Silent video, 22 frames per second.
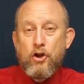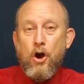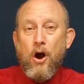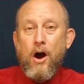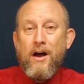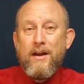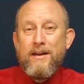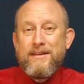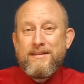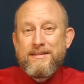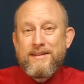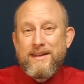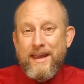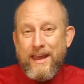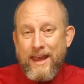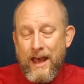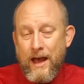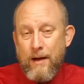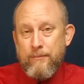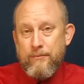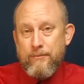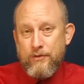God has
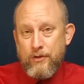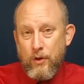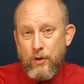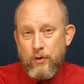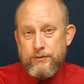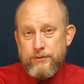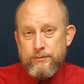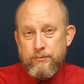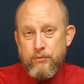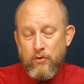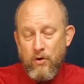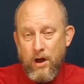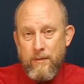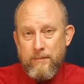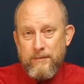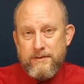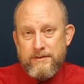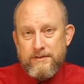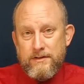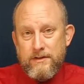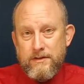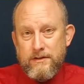kept those
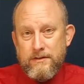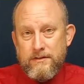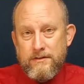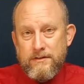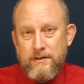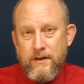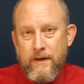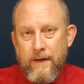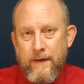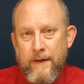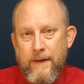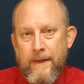promises.